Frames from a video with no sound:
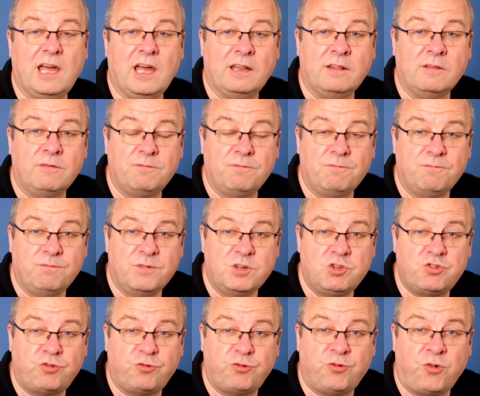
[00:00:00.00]
and
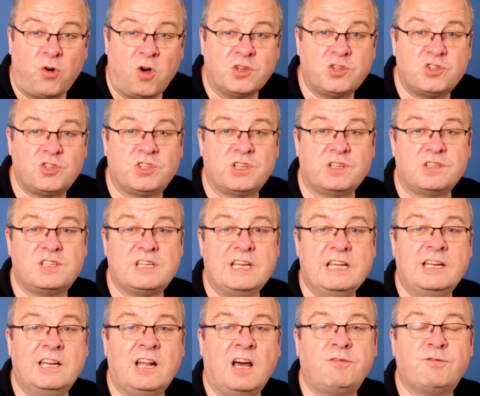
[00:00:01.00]
which
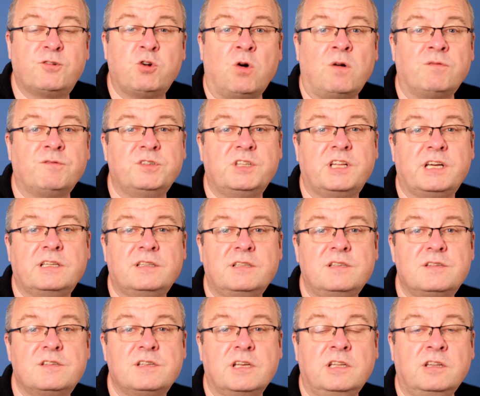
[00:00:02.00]
fosters enough
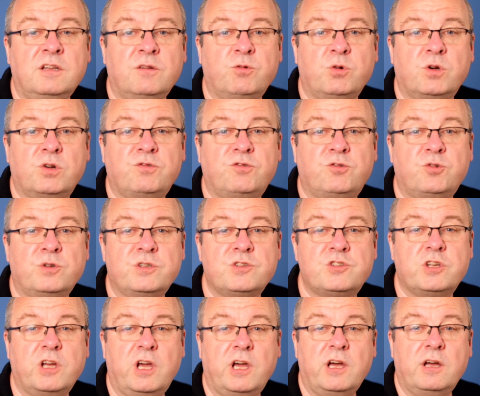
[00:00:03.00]
confidence in the
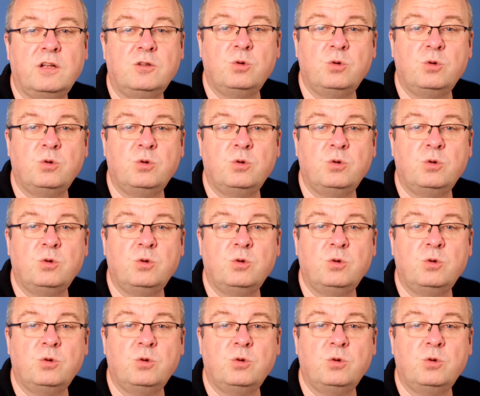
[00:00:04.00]
workforce